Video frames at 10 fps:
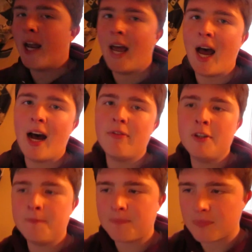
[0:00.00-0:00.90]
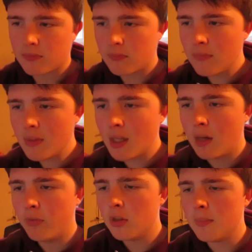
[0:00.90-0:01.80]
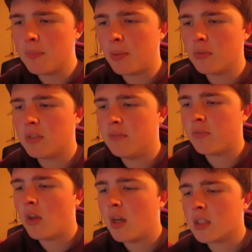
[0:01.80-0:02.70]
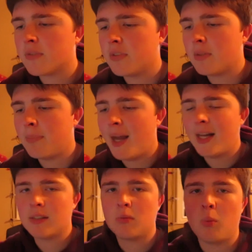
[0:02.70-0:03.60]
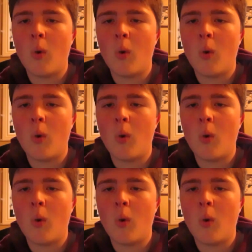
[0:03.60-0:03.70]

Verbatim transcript: I haven't I've only been posting vlogs for the past